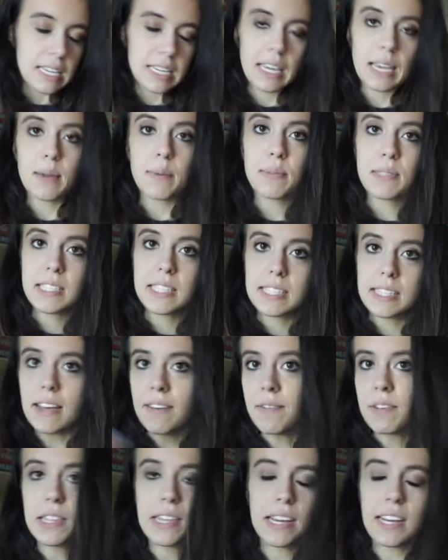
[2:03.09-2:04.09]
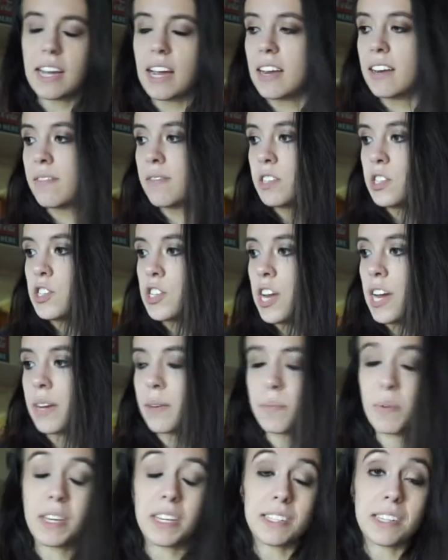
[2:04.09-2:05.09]
keeps everything kind of in
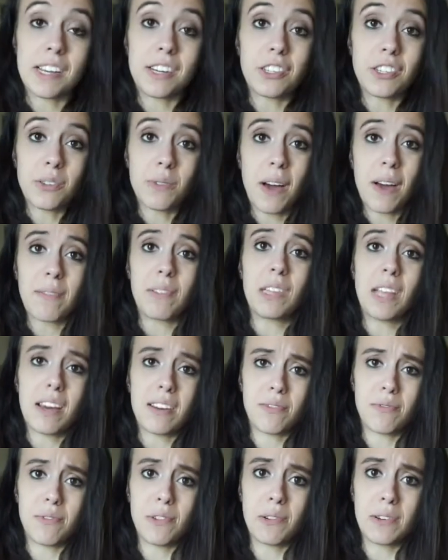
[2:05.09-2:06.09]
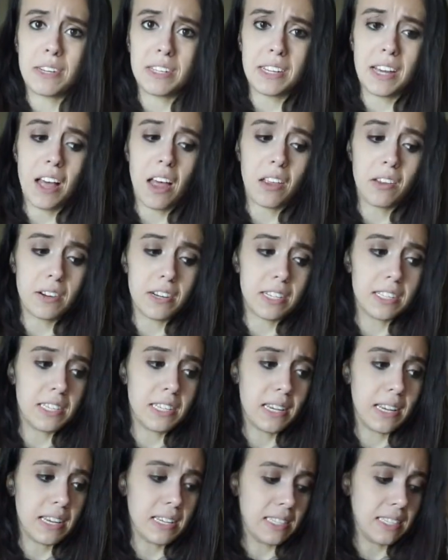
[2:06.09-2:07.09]
check because I do have a lot of food
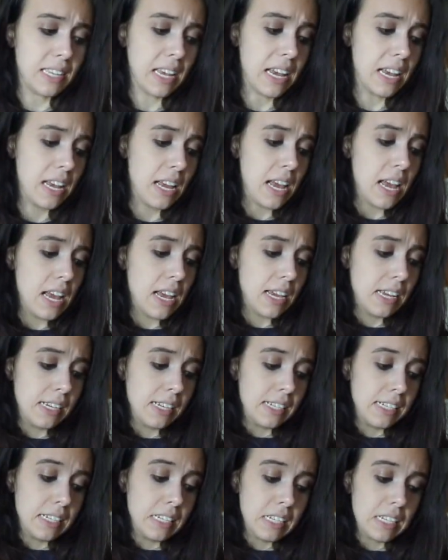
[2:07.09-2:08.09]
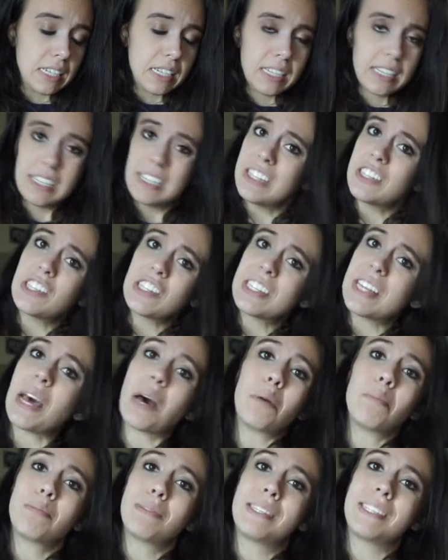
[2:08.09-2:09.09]
intolerances, and it just
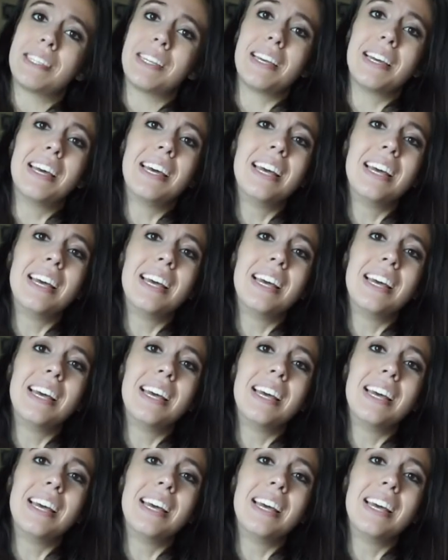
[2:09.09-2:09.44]
helps.